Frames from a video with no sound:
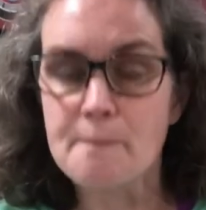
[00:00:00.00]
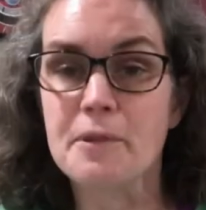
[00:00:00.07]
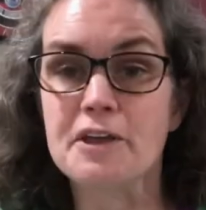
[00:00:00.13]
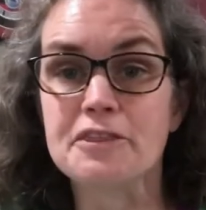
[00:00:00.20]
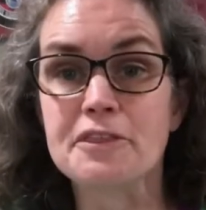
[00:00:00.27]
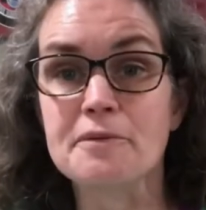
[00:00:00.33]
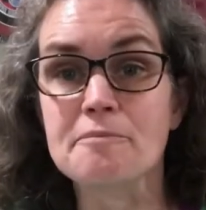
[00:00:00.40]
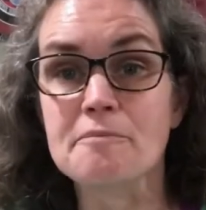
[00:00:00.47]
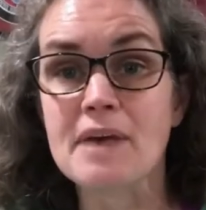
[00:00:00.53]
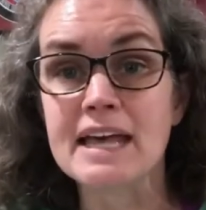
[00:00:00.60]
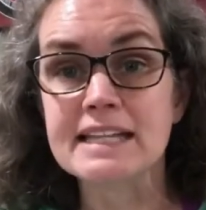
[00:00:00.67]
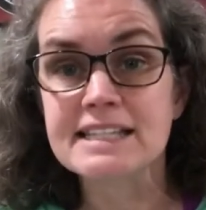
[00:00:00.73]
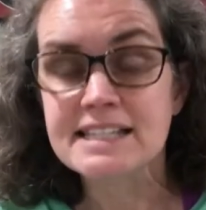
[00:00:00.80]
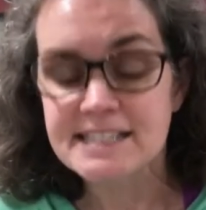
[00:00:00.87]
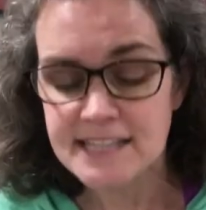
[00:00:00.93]
But the
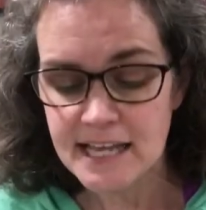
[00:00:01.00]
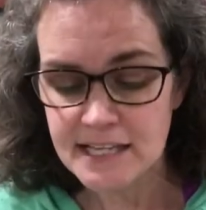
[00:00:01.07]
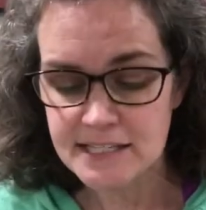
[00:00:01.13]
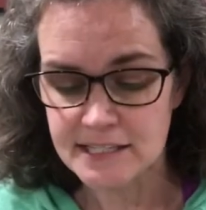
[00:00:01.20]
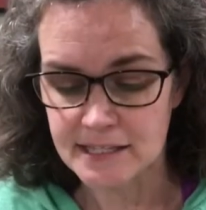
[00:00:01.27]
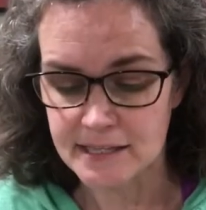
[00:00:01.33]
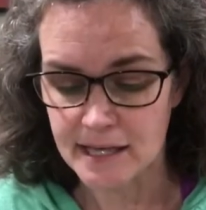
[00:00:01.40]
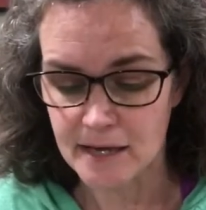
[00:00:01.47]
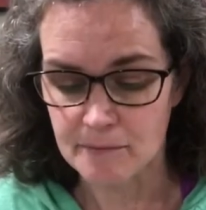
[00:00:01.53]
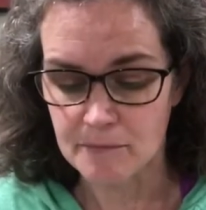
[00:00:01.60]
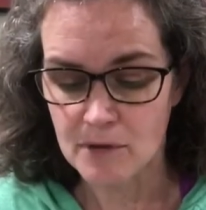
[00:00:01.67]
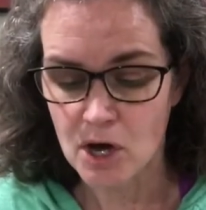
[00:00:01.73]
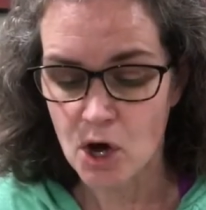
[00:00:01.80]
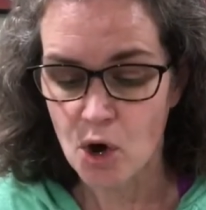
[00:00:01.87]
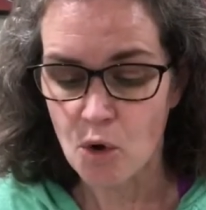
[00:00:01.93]
men said to them,
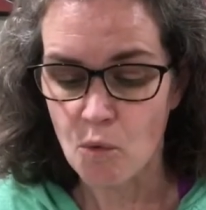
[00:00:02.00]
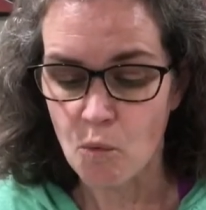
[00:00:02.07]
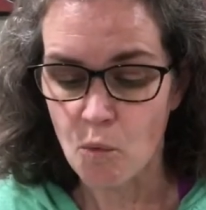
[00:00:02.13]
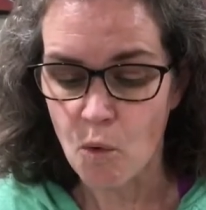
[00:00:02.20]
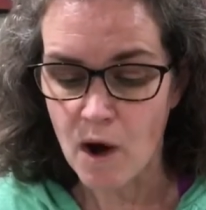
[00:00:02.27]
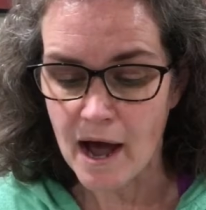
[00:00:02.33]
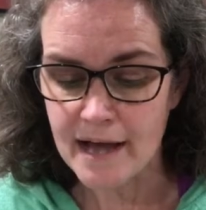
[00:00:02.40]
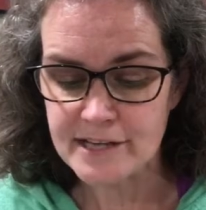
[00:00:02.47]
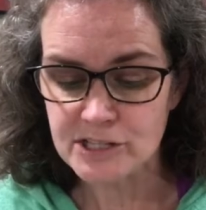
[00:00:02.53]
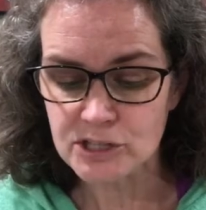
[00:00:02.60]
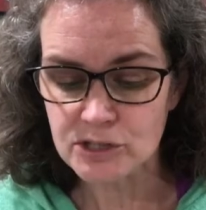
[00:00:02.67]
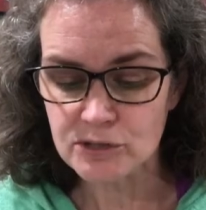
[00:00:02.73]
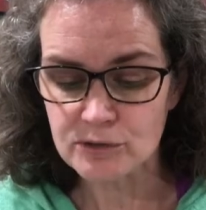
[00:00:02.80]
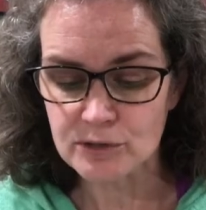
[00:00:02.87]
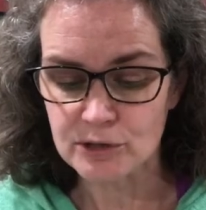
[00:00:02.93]
Why do
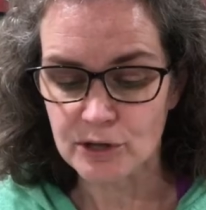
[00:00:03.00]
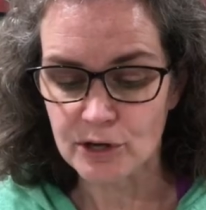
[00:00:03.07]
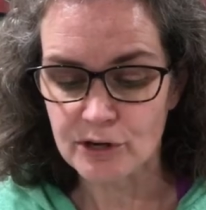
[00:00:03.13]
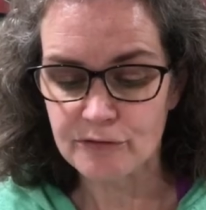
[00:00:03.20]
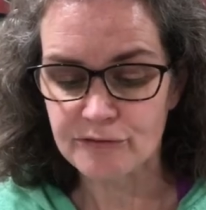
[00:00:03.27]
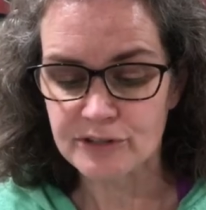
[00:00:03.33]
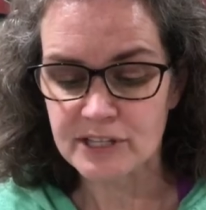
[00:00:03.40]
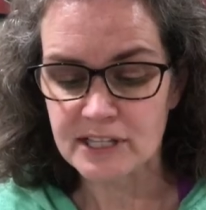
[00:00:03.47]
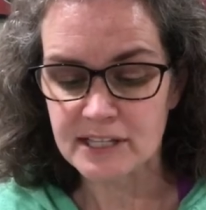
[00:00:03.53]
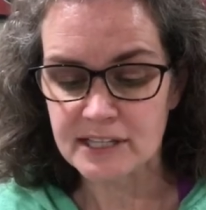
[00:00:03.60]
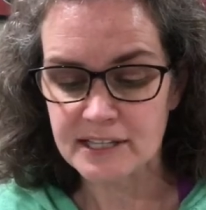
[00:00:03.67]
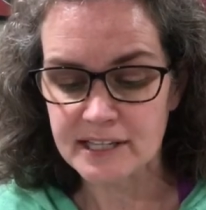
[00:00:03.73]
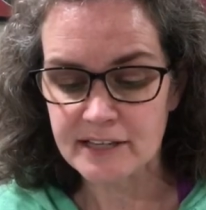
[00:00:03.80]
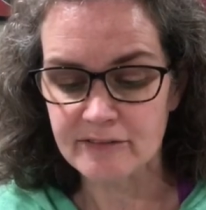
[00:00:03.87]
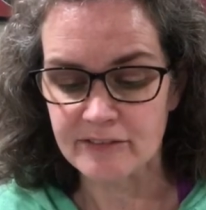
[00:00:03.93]
you look for the
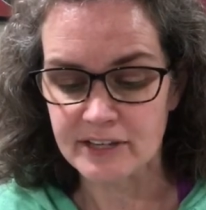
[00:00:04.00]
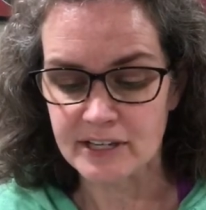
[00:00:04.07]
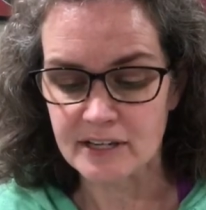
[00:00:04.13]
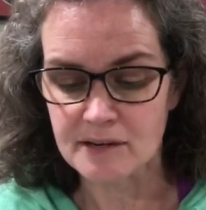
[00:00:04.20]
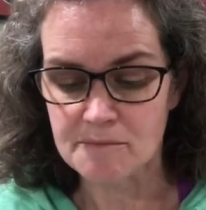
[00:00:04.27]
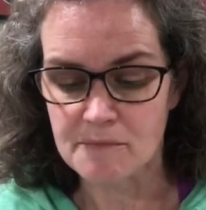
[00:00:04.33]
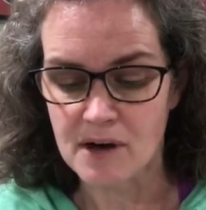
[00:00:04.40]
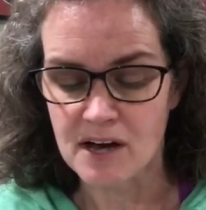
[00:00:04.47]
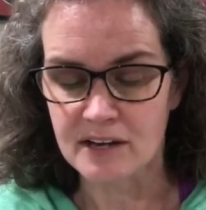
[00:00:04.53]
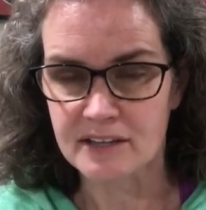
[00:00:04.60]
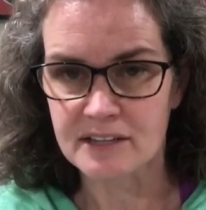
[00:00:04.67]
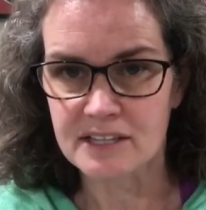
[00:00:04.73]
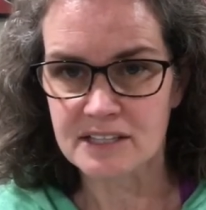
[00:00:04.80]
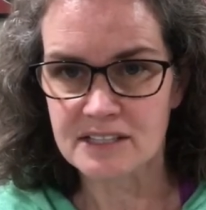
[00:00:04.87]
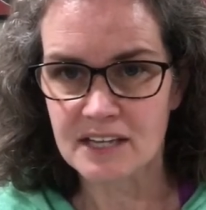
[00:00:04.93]
living
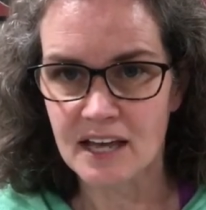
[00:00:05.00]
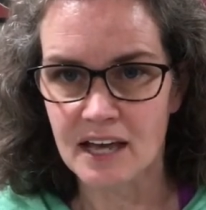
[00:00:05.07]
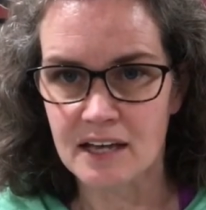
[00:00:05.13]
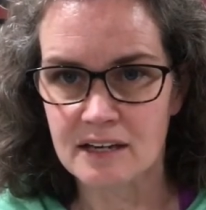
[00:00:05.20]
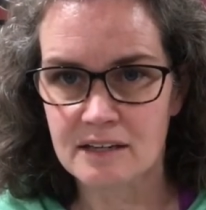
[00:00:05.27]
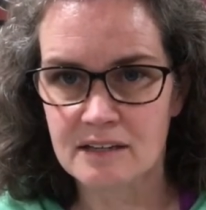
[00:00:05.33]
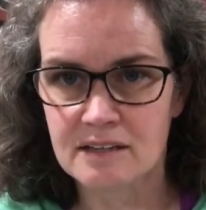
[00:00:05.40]
among the dead?